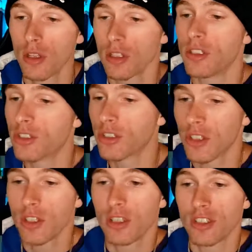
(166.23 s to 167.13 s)
He's
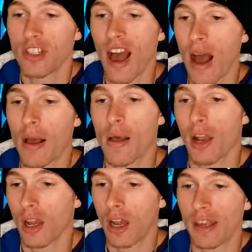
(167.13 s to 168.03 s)
he's got
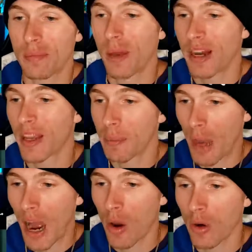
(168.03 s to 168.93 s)
light bending
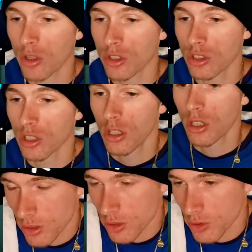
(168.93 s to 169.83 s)
powers.
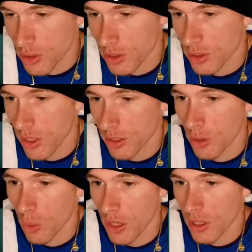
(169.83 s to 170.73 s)
Yeah, so this is like
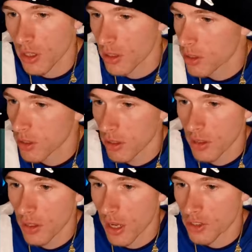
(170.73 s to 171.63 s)
the Weeknd
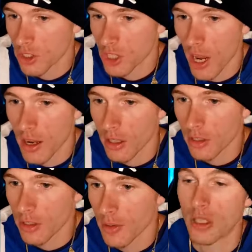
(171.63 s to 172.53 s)
as a
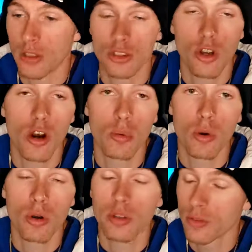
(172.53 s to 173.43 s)
child being a star
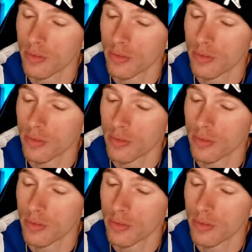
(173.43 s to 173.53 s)
boy